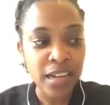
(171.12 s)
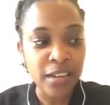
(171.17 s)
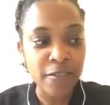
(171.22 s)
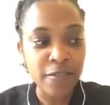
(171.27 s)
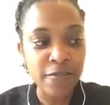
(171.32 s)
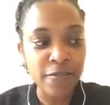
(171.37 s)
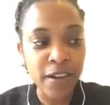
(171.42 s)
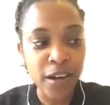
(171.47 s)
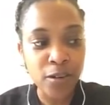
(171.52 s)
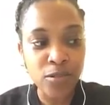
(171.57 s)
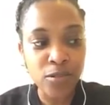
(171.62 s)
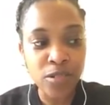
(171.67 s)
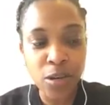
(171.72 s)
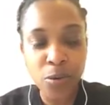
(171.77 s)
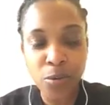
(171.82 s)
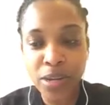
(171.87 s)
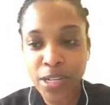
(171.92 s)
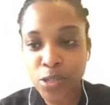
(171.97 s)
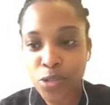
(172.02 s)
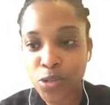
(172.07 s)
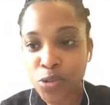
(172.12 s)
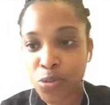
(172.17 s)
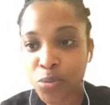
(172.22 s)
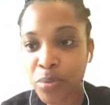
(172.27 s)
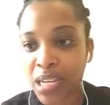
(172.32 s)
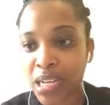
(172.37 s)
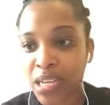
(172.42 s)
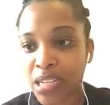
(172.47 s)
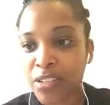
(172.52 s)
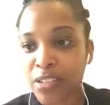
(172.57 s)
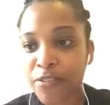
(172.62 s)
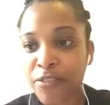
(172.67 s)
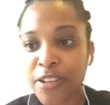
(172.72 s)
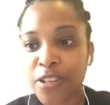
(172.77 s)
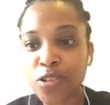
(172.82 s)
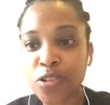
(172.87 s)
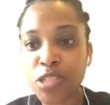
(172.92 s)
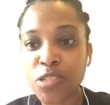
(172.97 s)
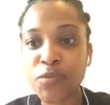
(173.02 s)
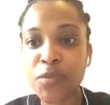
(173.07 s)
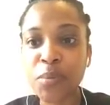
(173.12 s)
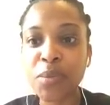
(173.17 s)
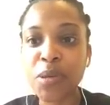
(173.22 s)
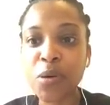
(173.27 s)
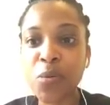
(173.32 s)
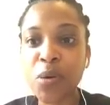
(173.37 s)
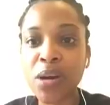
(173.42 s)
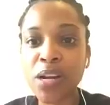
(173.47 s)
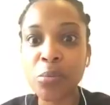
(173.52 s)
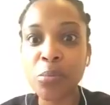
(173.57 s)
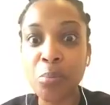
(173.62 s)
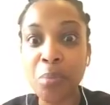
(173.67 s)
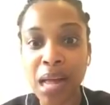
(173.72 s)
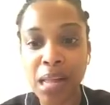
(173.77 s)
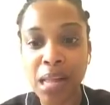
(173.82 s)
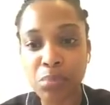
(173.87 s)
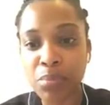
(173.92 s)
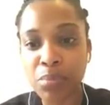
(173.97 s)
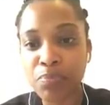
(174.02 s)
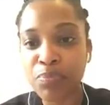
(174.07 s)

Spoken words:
found a way to make differentials from the word palp.